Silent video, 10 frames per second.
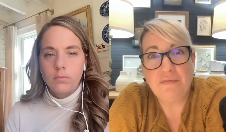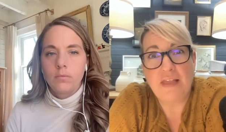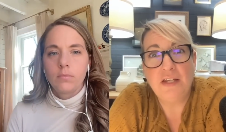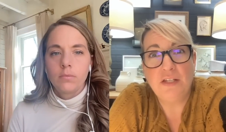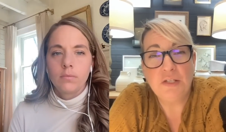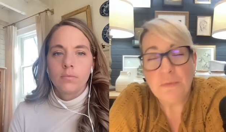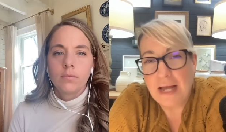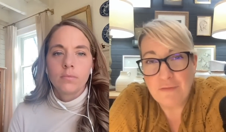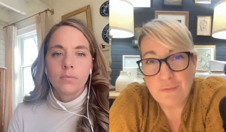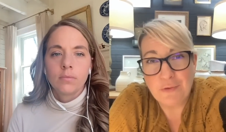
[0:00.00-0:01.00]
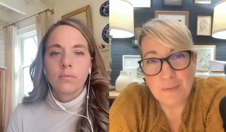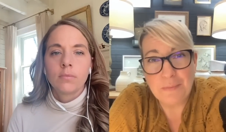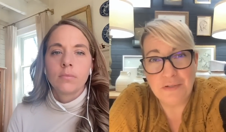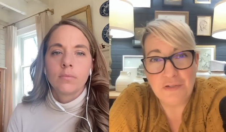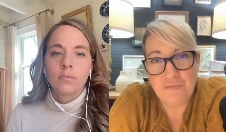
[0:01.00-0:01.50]
Speaker 1: of that you have or the
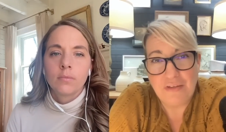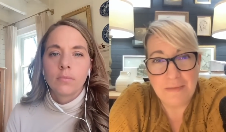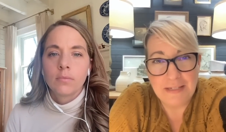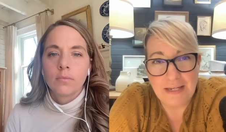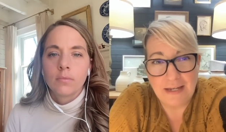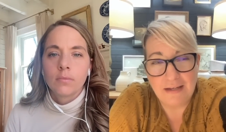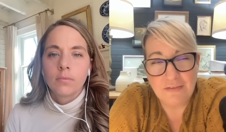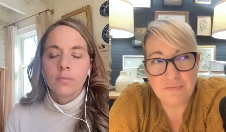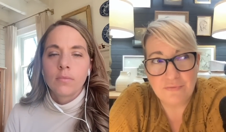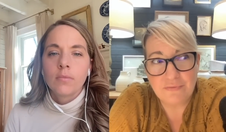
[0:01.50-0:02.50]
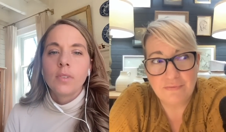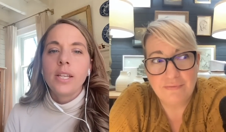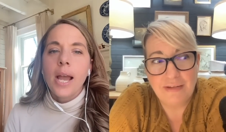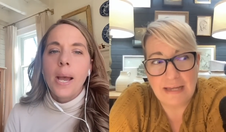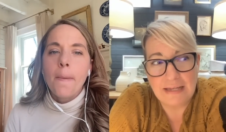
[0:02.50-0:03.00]
people in your family have.
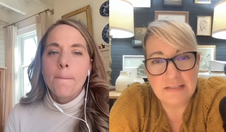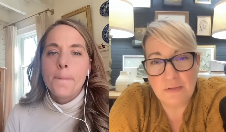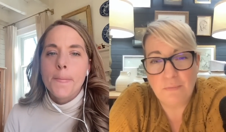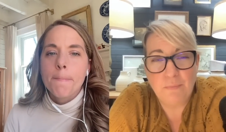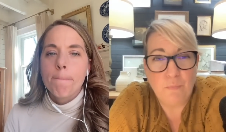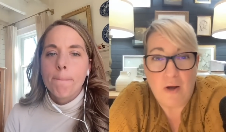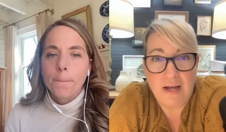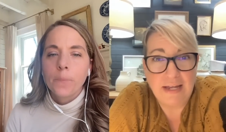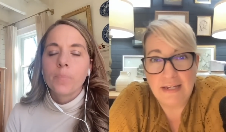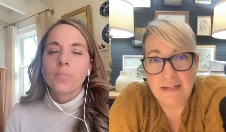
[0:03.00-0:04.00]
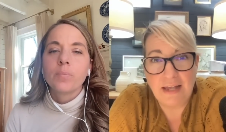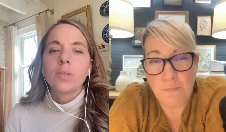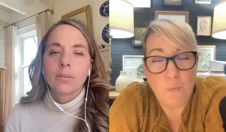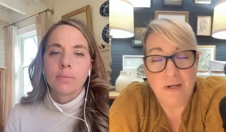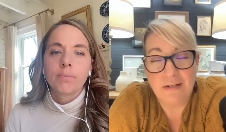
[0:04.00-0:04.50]
Yeah. As to why
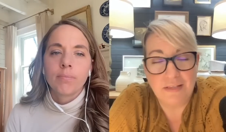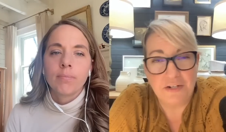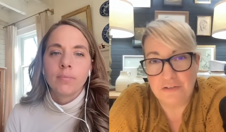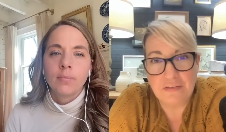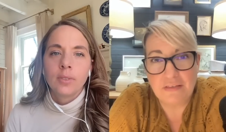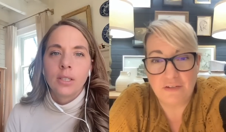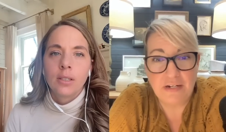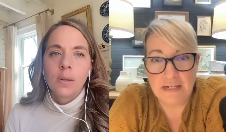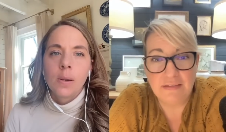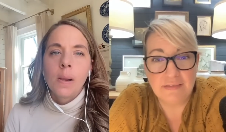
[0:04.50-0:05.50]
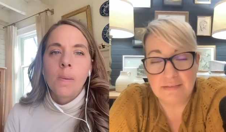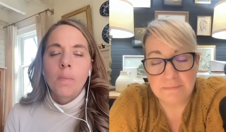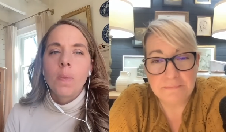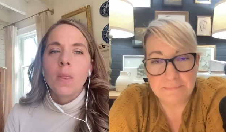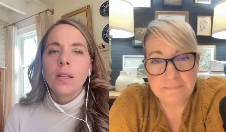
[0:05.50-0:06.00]
and what clutter that there
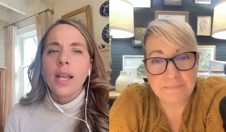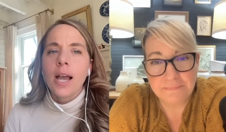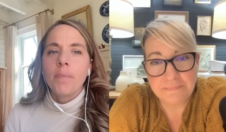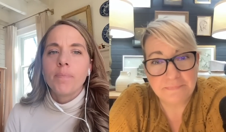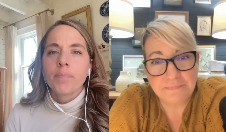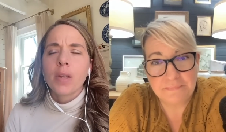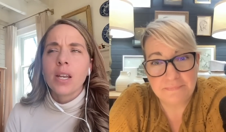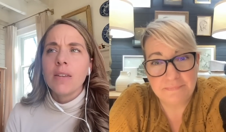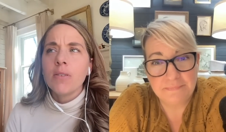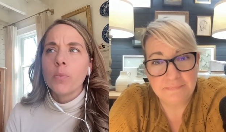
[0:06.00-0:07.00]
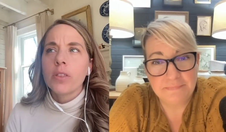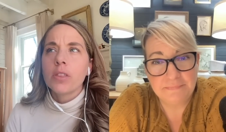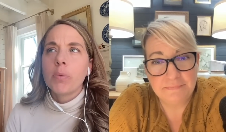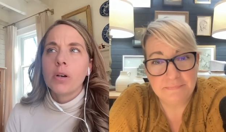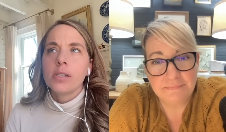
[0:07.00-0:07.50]
is.
Speaker 2: Yeah. And even with
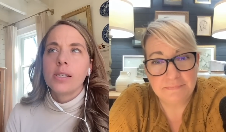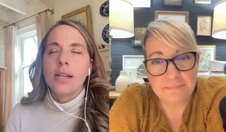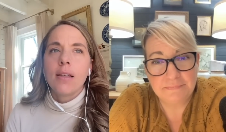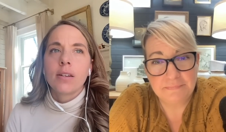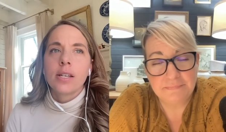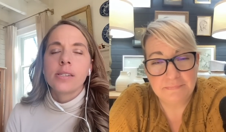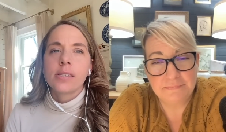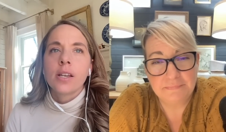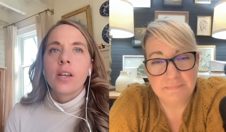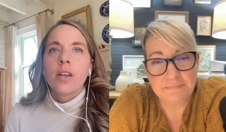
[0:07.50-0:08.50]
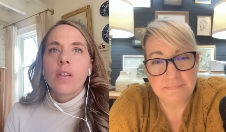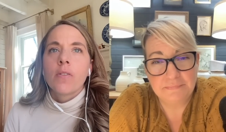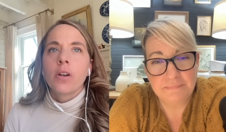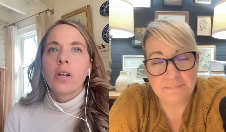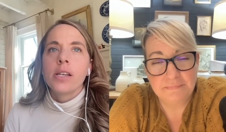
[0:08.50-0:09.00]
the personalities,
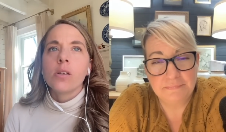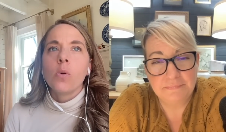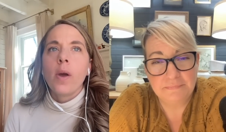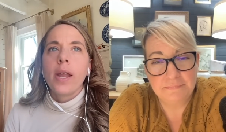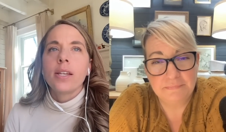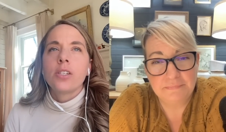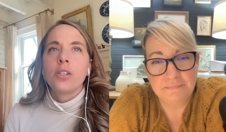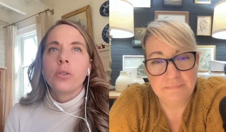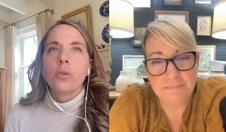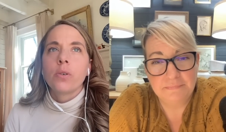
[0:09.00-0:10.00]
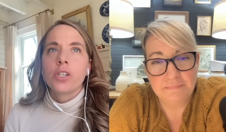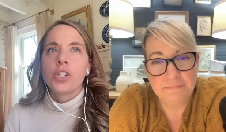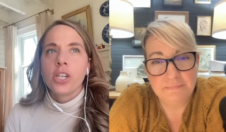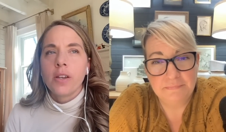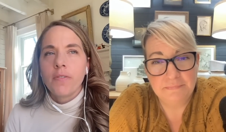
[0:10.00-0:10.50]
there is a way to
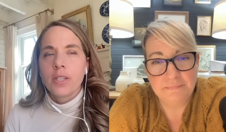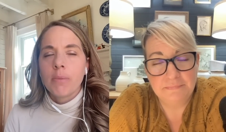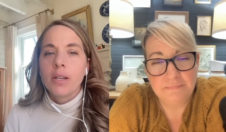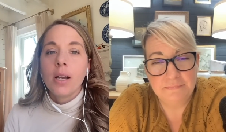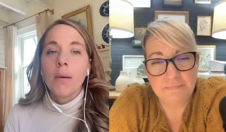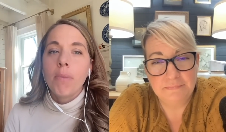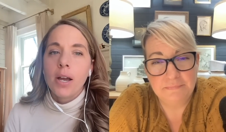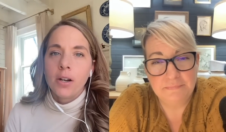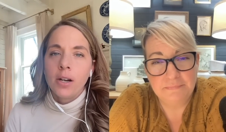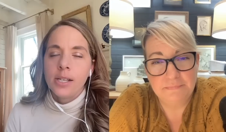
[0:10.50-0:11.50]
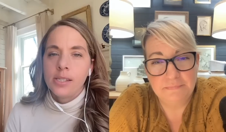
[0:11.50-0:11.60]
shift and become better at